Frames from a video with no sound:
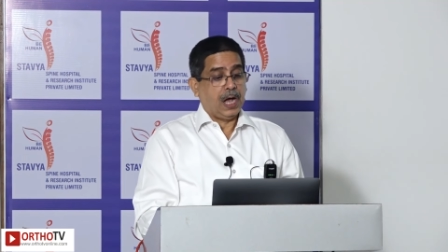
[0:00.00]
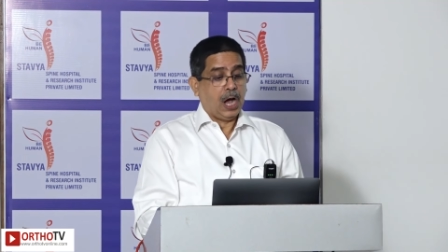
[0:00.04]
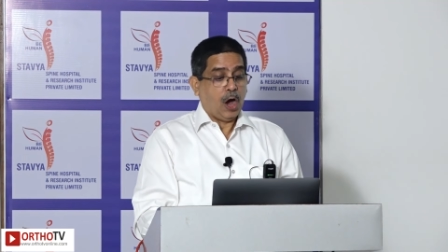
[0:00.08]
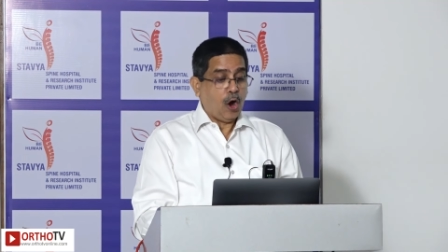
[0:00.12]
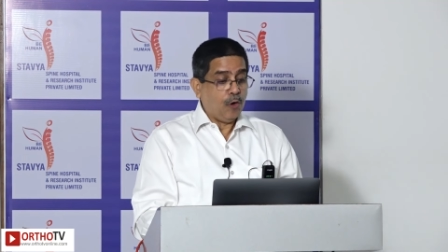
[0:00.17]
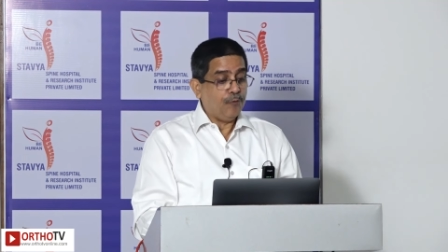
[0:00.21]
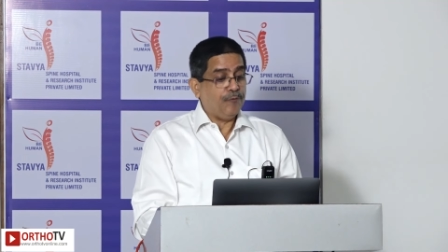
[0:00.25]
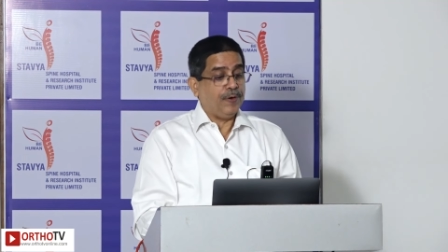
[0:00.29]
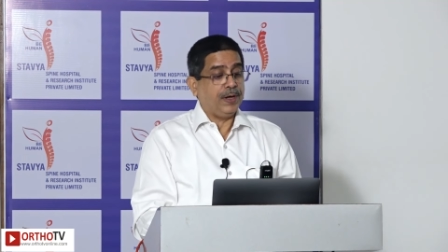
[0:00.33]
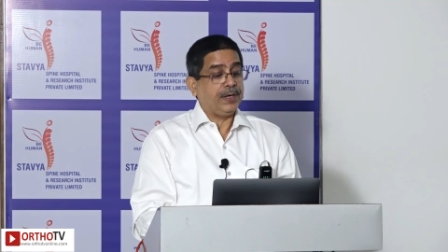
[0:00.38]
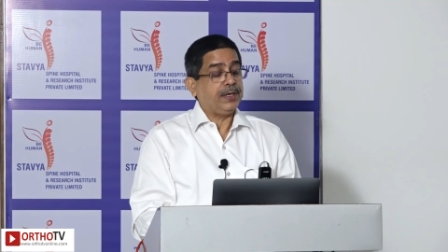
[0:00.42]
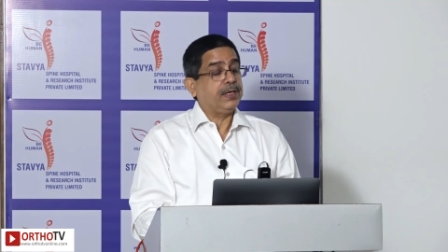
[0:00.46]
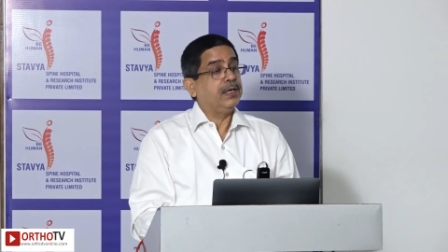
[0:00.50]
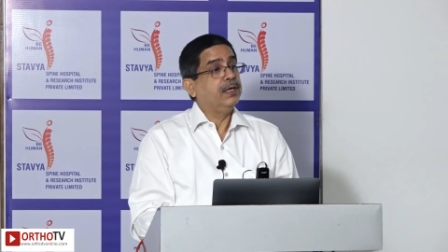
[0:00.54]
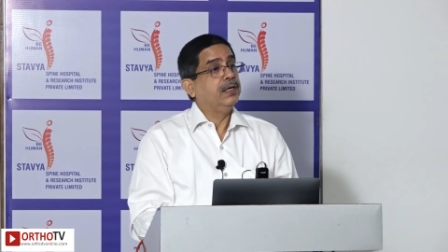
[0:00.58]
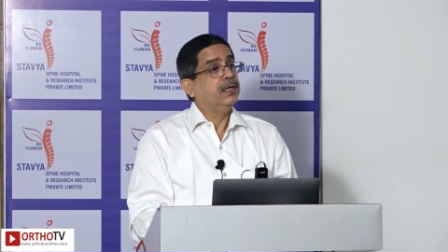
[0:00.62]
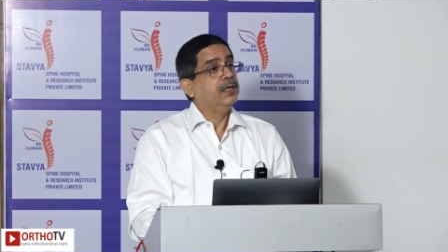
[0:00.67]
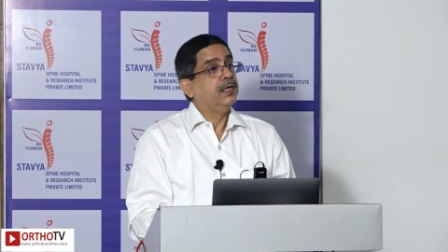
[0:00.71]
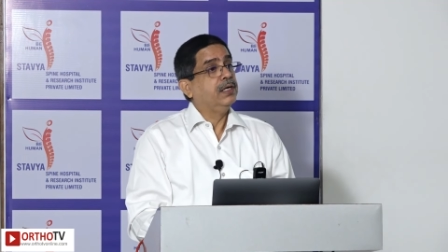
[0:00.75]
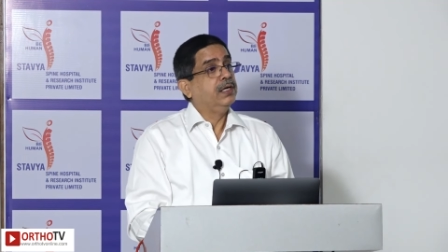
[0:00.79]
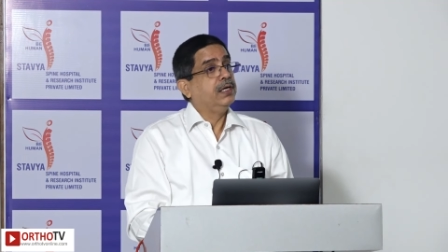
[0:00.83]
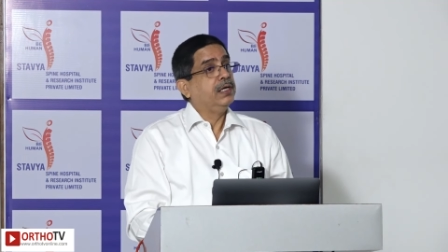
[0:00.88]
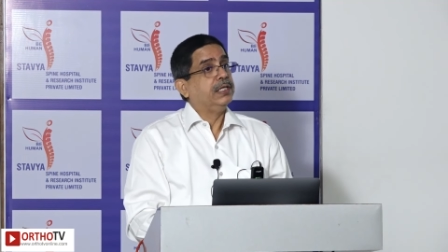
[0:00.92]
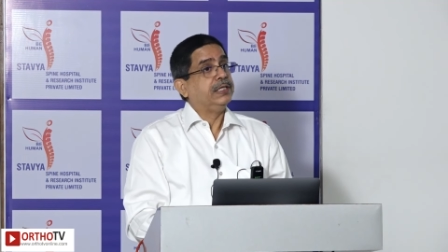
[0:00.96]
However,
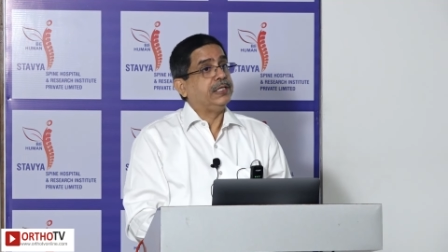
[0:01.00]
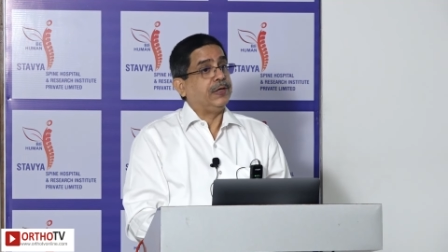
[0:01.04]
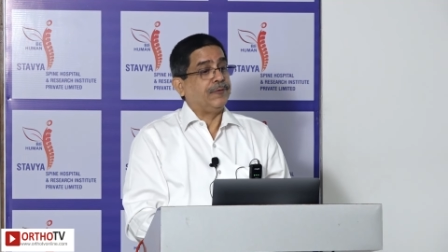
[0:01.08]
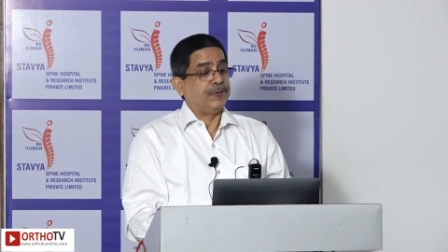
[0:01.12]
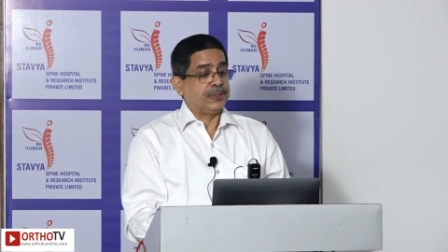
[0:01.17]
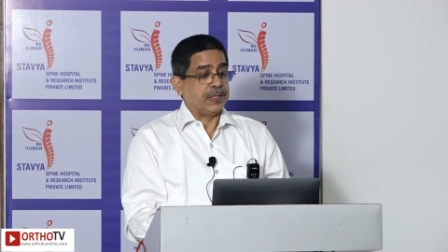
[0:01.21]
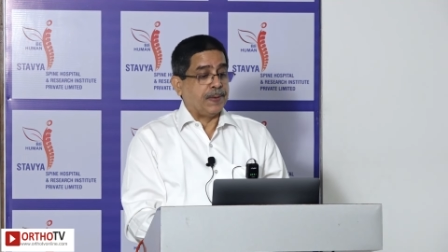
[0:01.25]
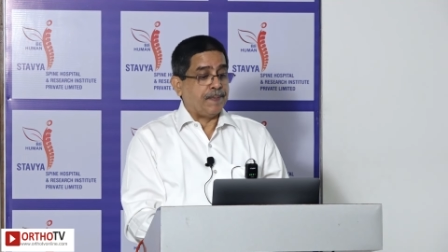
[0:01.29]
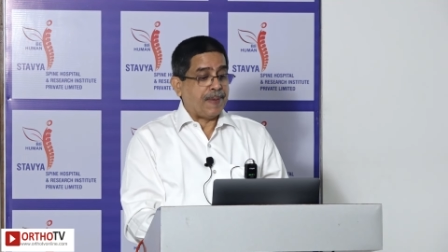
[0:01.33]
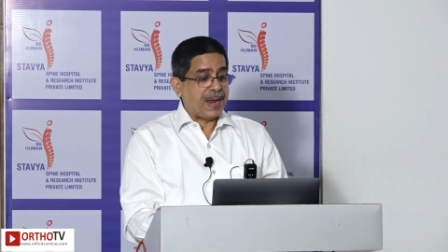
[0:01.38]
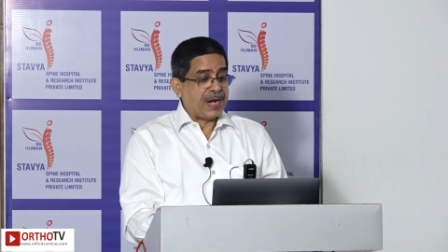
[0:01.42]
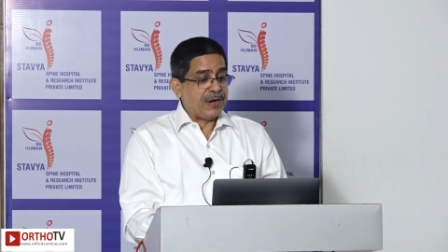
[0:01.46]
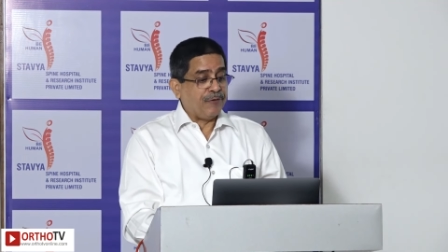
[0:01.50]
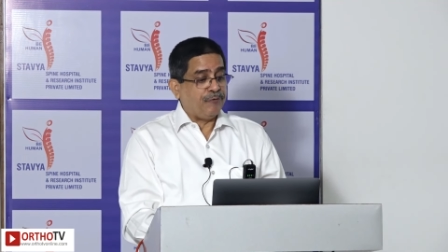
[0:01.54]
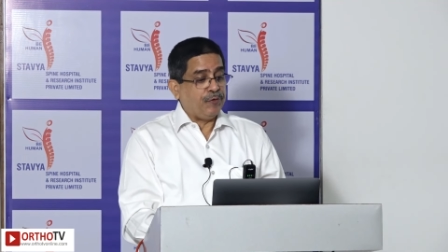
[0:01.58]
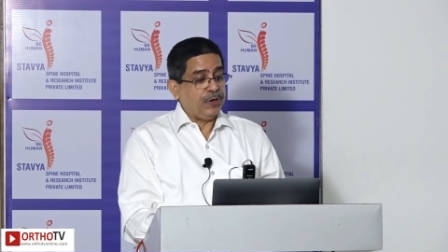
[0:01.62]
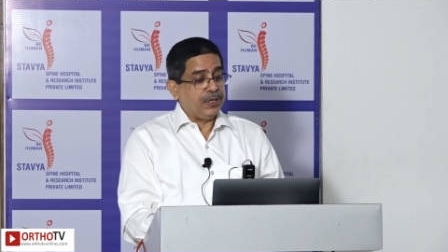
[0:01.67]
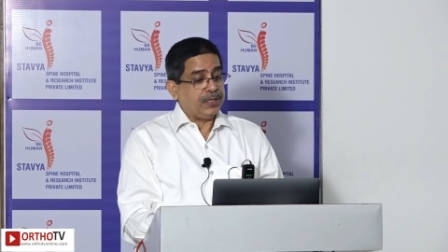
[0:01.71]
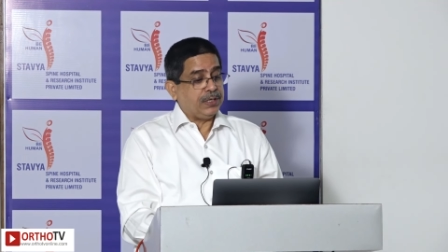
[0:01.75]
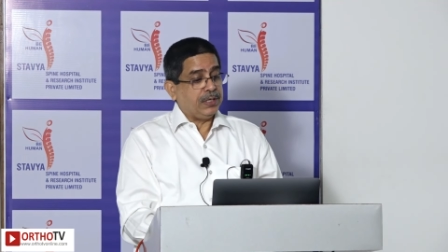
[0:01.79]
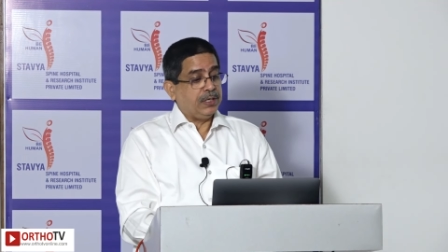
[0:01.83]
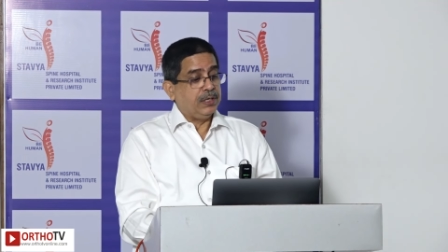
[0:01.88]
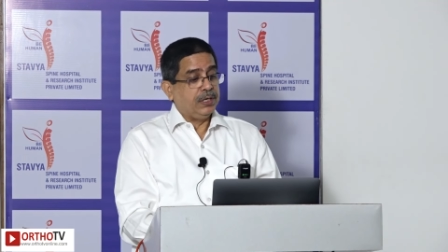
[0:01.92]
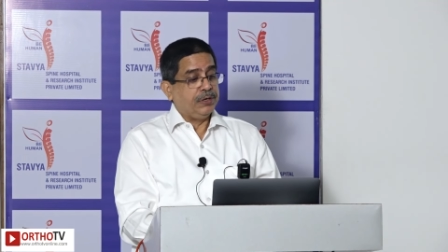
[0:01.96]
there was a
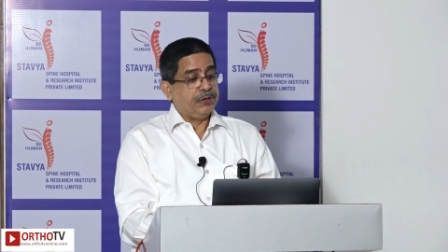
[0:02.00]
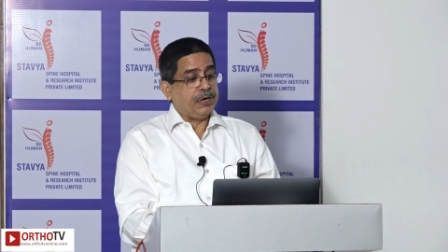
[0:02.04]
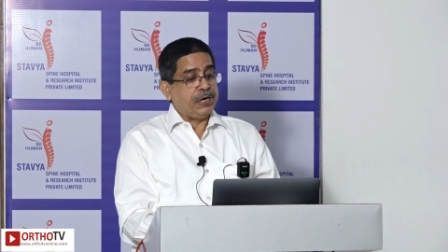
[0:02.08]
benefit,